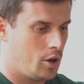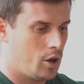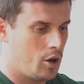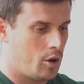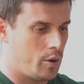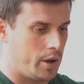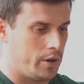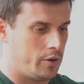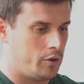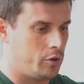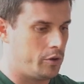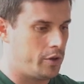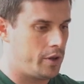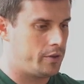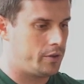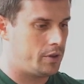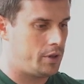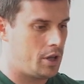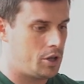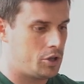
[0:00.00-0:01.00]
All right, so
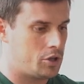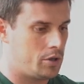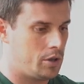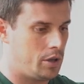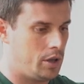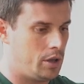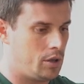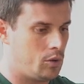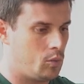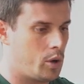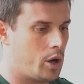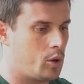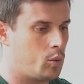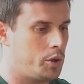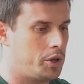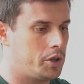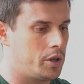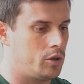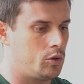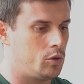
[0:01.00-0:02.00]
destination here, what
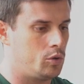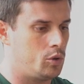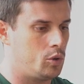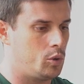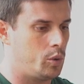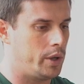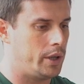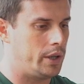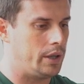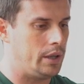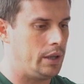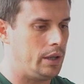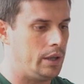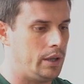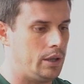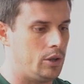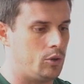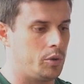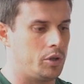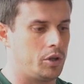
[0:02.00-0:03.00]
we can do
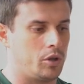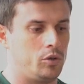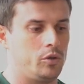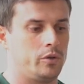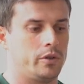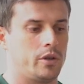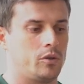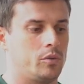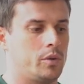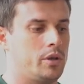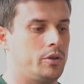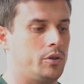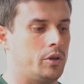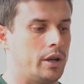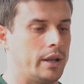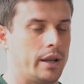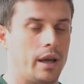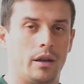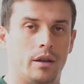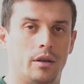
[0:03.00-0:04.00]
quickly is we can use as well the
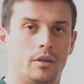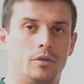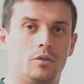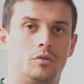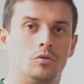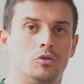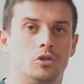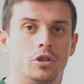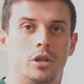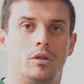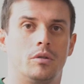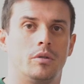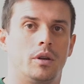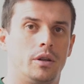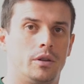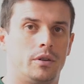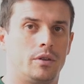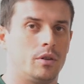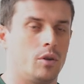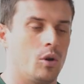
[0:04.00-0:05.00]
client to
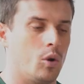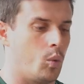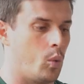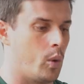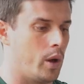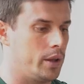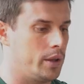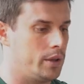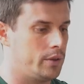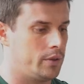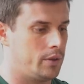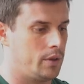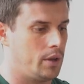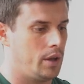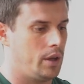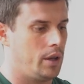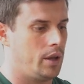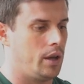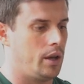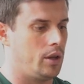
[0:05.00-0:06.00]
generate a wallet.
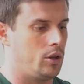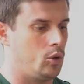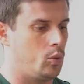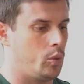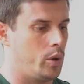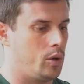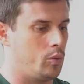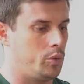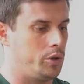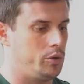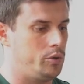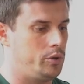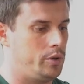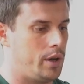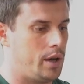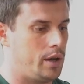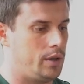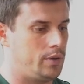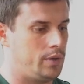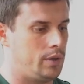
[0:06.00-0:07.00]
And the way we do
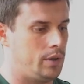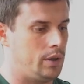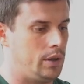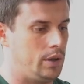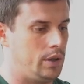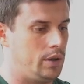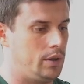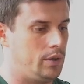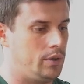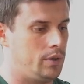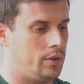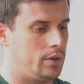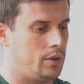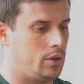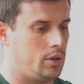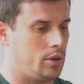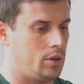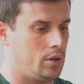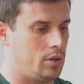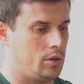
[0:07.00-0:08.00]
that is
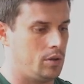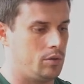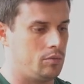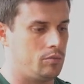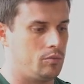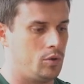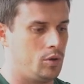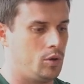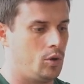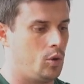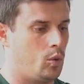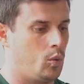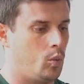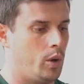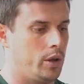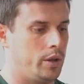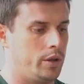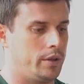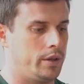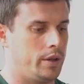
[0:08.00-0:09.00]

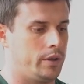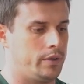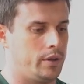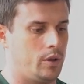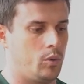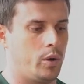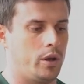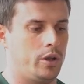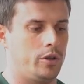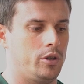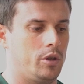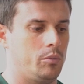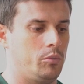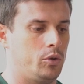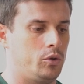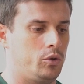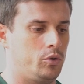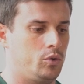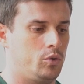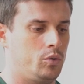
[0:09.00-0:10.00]
wallet, let's say wallet
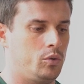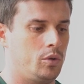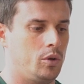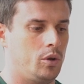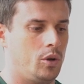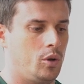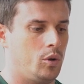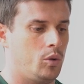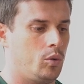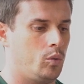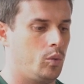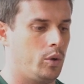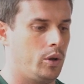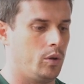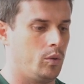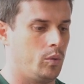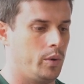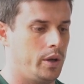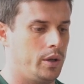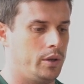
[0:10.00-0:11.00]
number 2, we
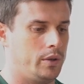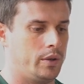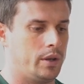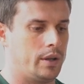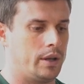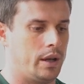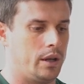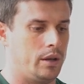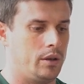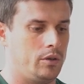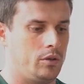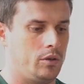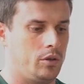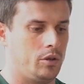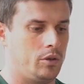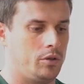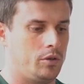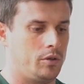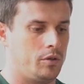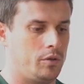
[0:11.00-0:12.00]
await
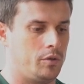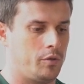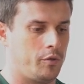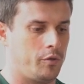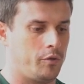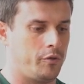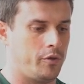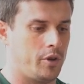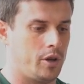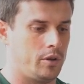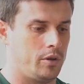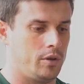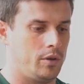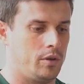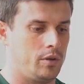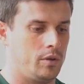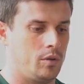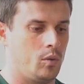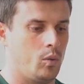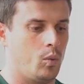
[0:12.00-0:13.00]

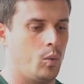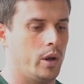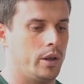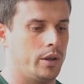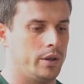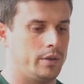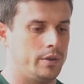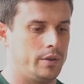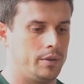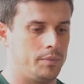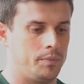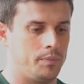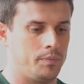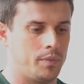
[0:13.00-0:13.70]
client.fund wallet.